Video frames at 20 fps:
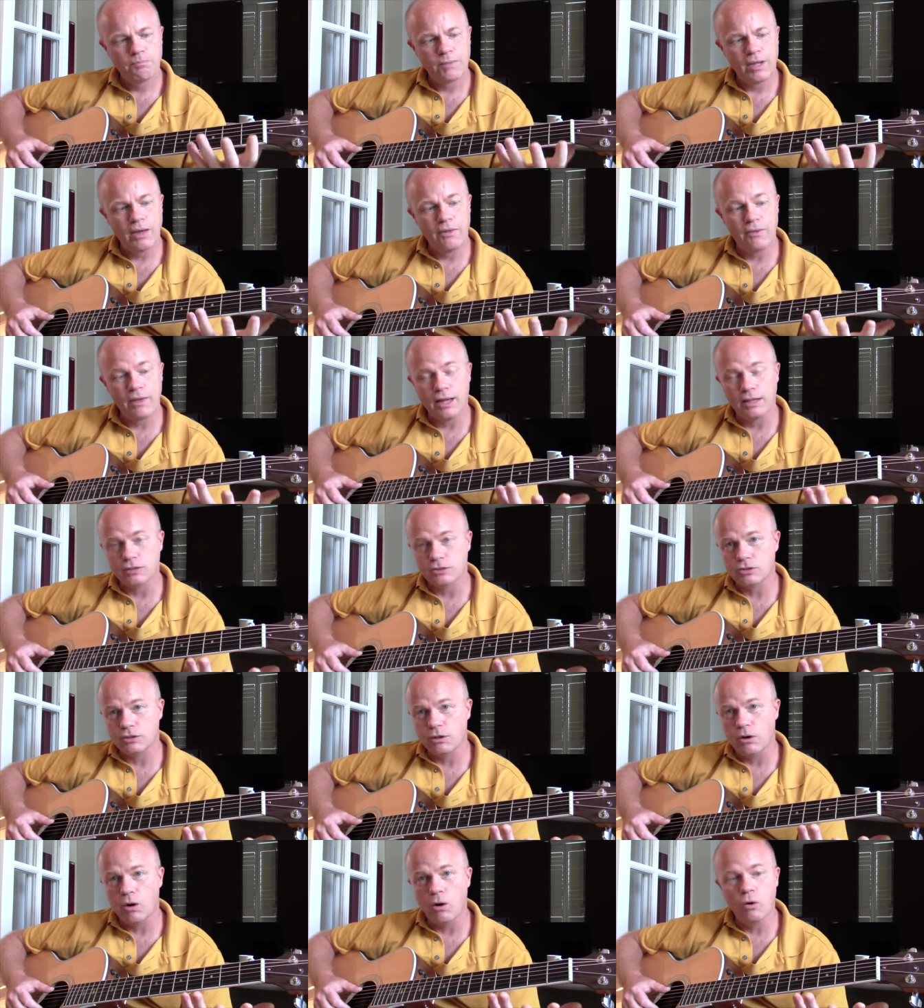and that
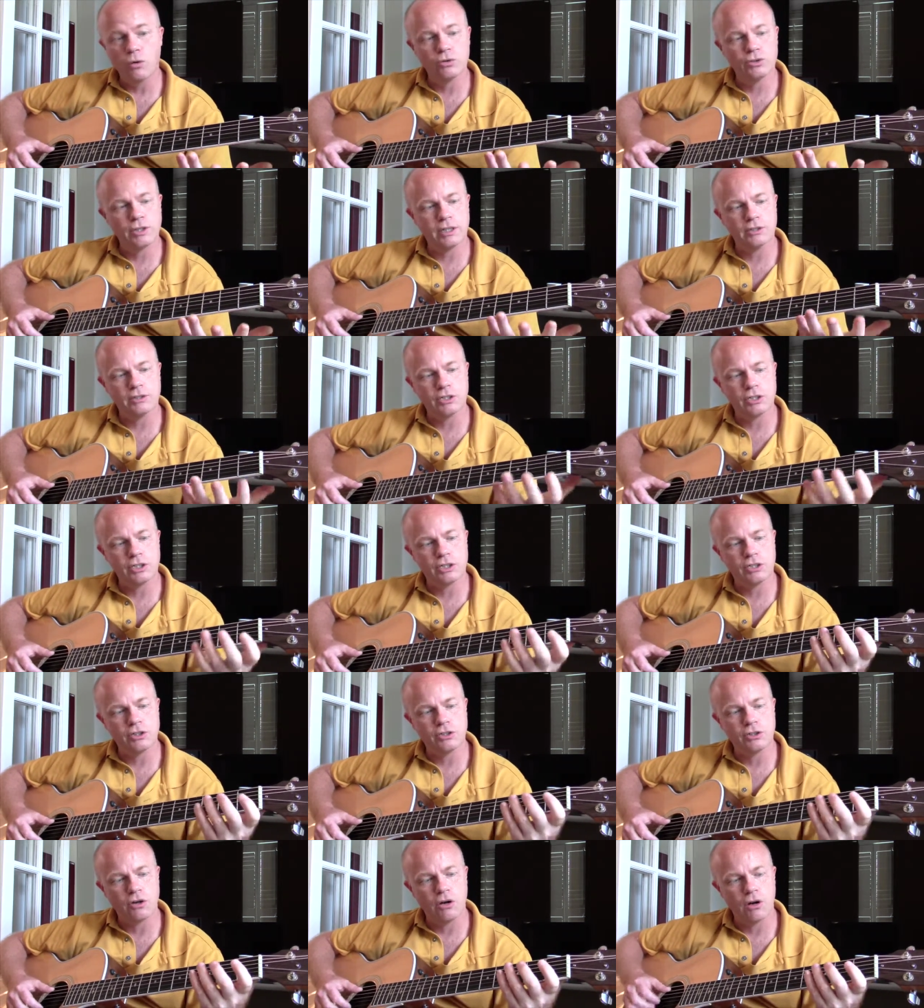whole transition
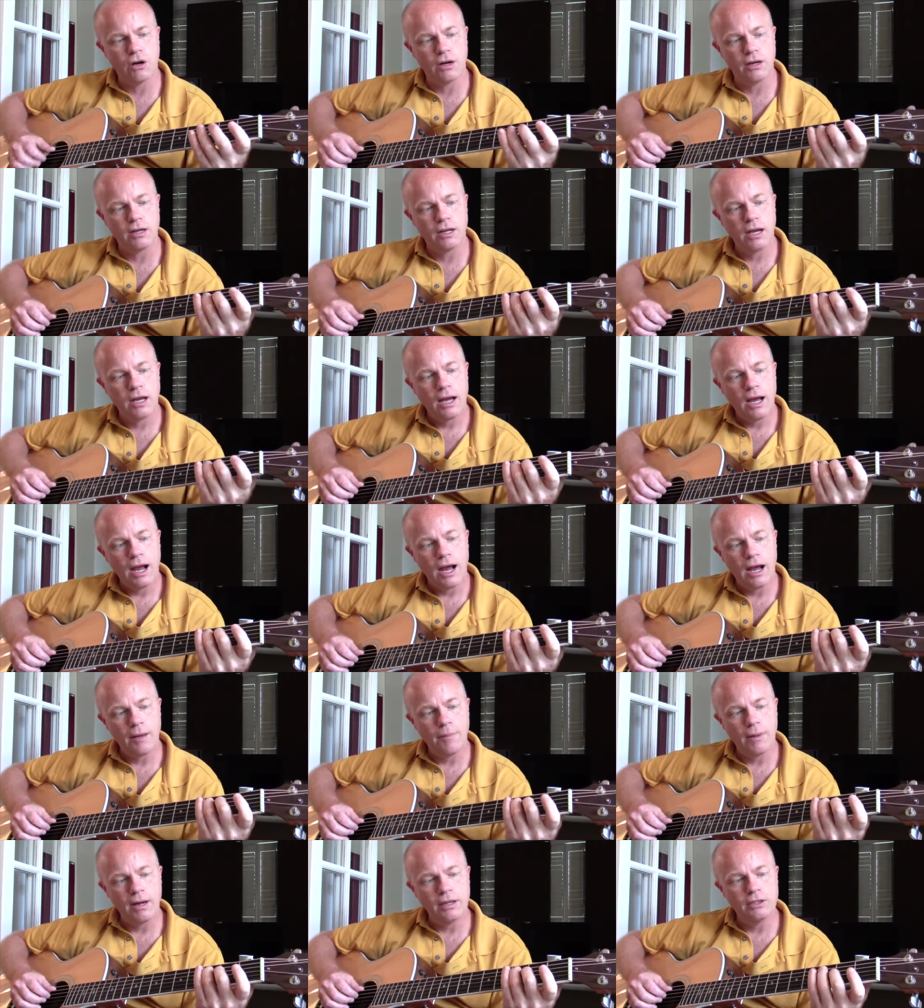is hard,
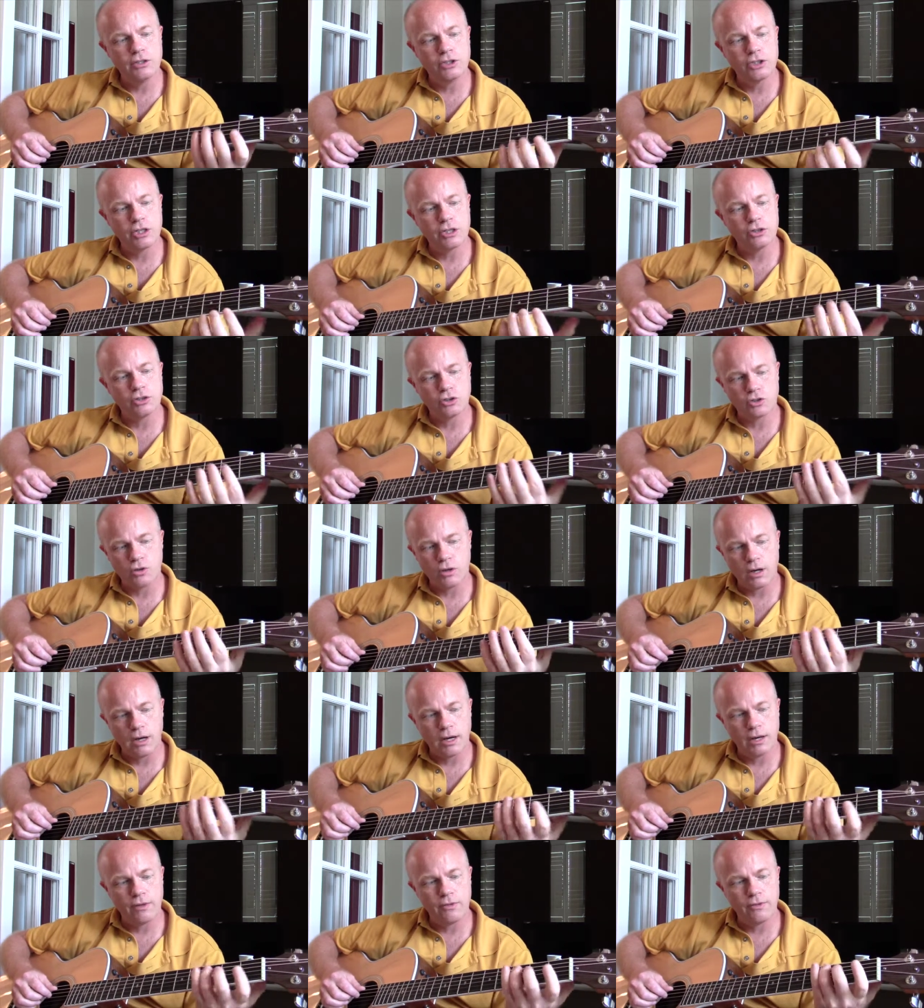I might just
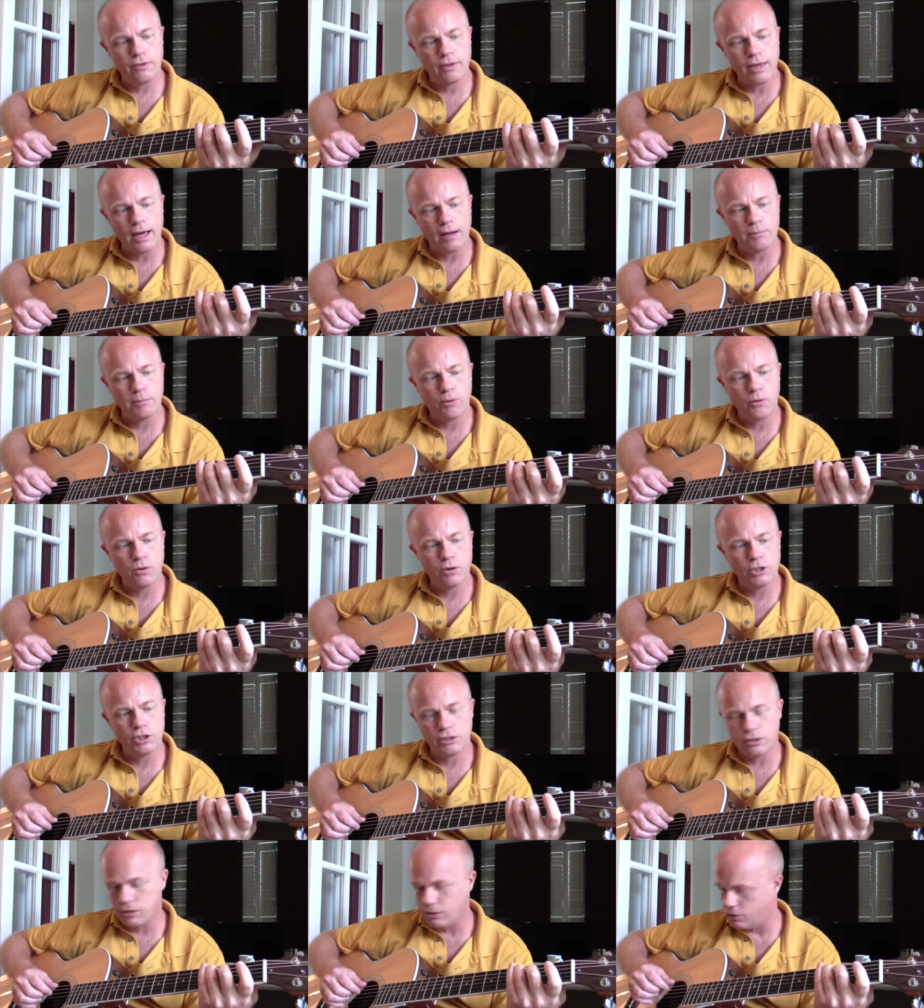try that
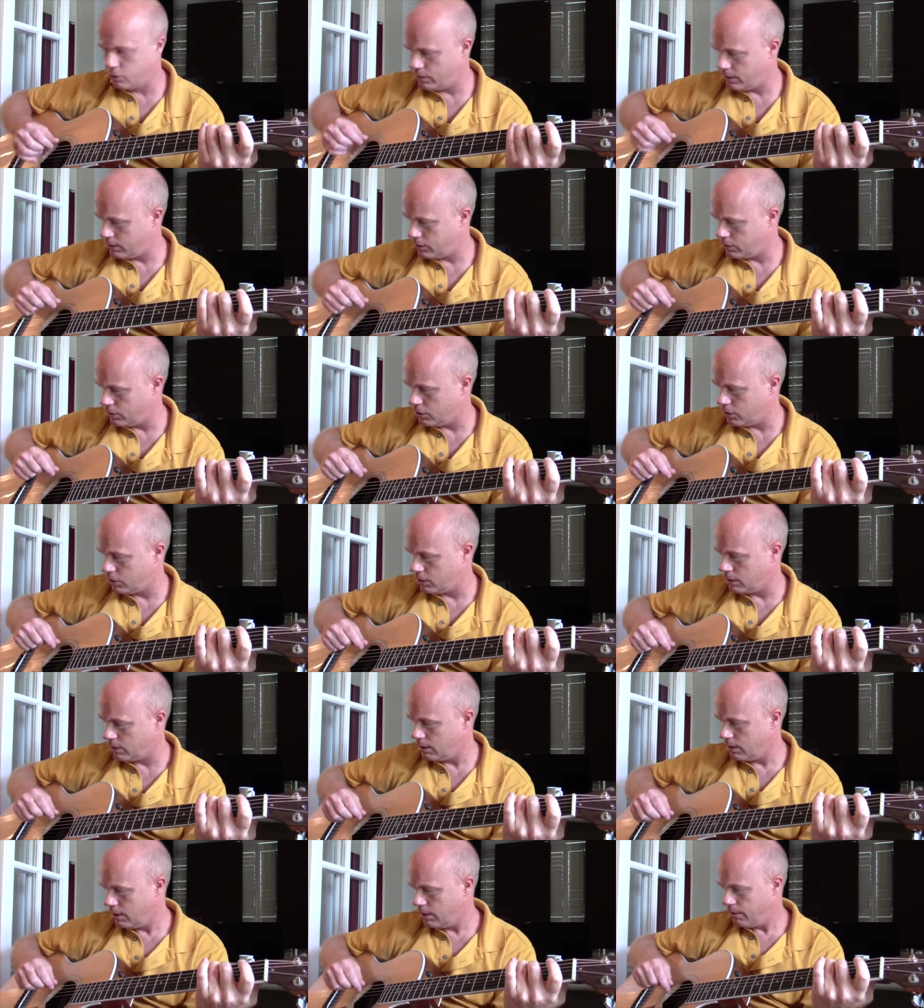portion of the
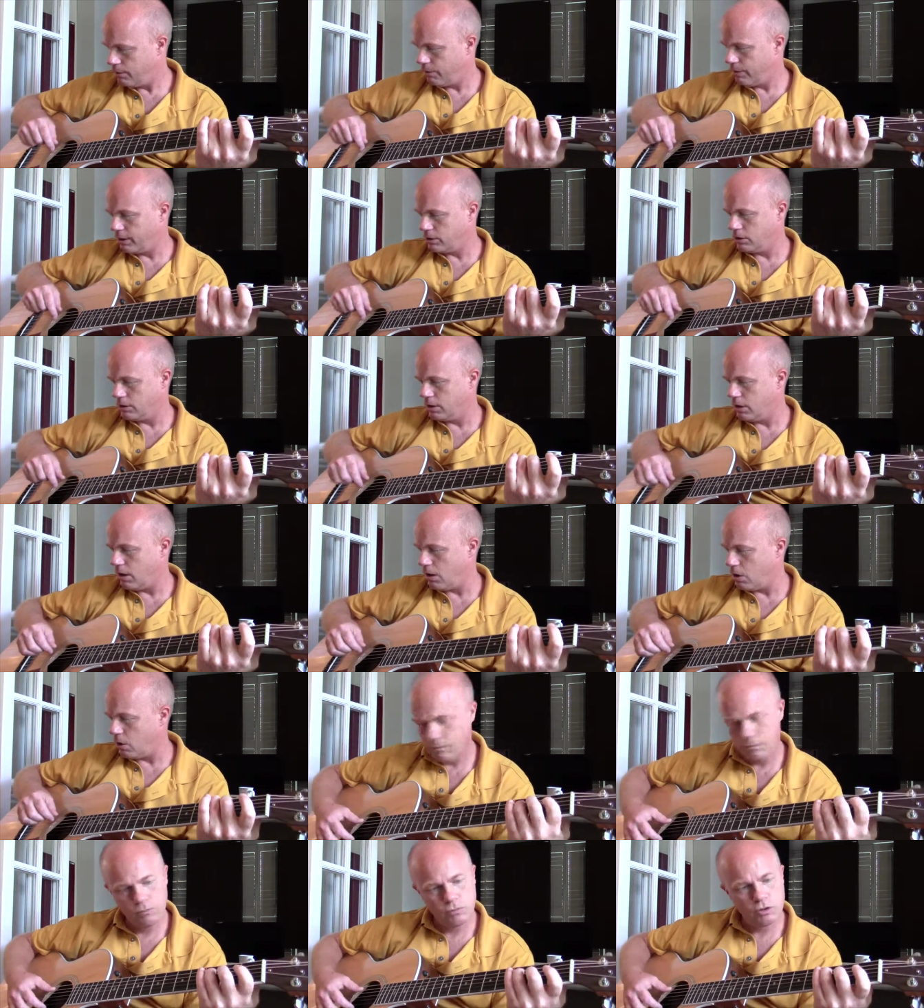transition that's
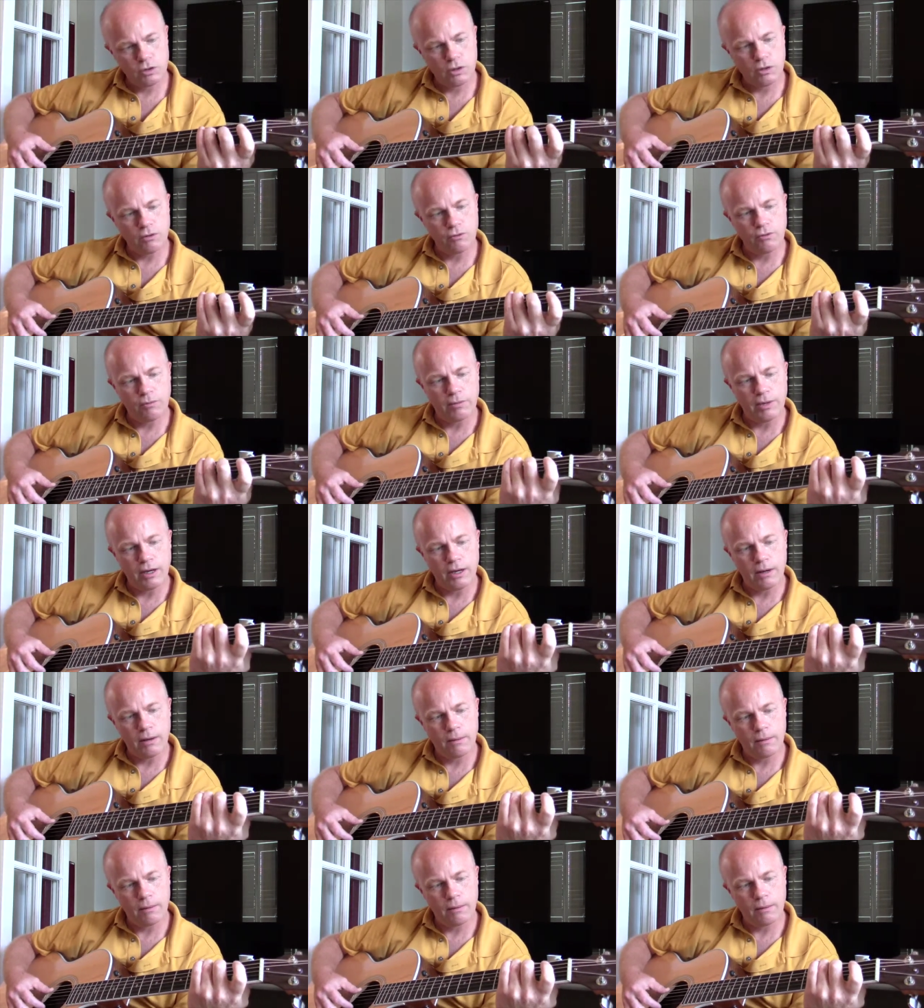low. So from there,